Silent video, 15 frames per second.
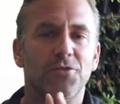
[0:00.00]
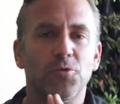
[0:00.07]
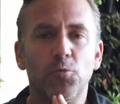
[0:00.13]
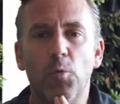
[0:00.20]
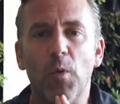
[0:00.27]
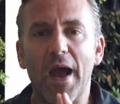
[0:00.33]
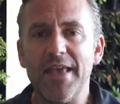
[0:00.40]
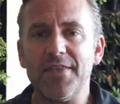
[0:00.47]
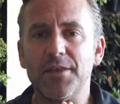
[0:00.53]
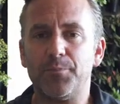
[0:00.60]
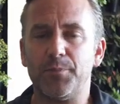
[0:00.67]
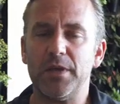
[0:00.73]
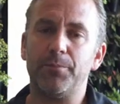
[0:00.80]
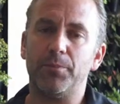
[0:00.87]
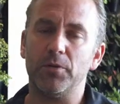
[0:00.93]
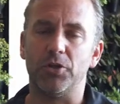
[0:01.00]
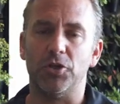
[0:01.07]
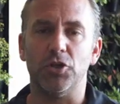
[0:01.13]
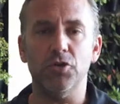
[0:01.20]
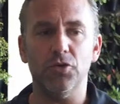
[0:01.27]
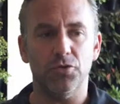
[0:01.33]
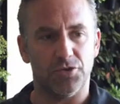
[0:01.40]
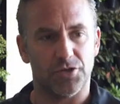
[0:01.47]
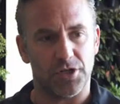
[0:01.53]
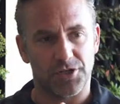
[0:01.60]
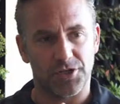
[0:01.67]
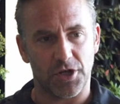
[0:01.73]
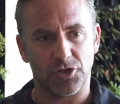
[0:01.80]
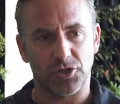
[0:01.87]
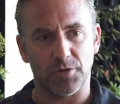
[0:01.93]
the way that people use
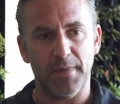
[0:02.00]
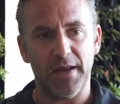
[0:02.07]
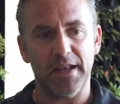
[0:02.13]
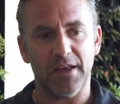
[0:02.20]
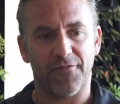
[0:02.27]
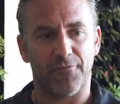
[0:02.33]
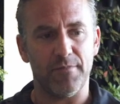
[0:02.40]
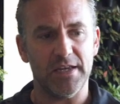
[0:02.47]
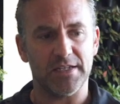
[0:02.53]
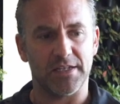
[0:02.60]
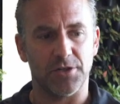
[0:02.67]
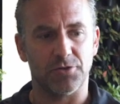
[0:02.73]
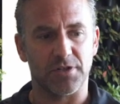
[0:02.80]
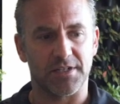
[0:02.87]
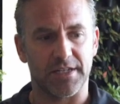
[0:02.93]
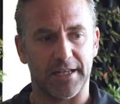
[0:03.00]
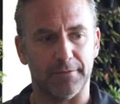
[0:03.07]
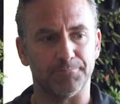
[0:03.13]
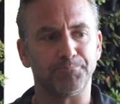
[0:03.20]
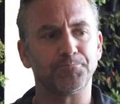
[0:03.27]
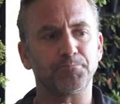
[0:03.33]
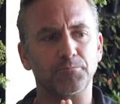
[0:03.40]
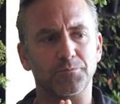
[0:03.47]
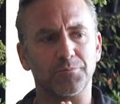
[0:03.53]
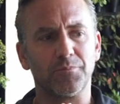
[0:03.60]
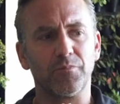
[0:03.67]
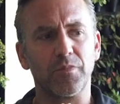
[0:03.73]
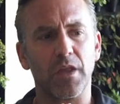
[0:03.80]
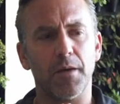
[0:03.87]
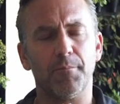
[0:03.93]
social media for me is interesting
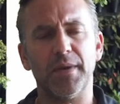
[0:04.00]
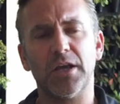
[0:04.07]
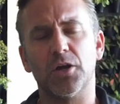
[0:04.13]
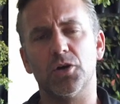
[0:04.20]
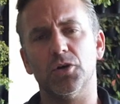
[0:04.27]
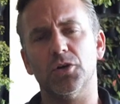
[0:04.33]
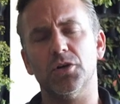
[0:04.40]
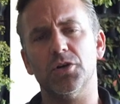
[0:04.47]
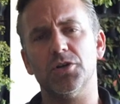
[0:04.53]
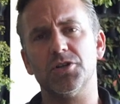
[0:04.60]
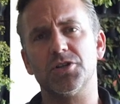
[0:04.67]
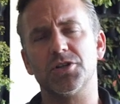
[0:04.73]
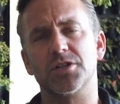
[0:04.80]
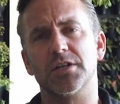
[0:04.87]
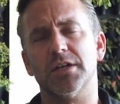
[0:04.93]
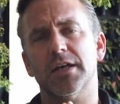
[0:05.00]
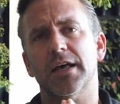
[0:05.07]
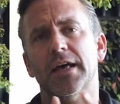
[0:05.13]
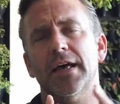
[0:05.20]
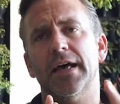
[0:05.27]
because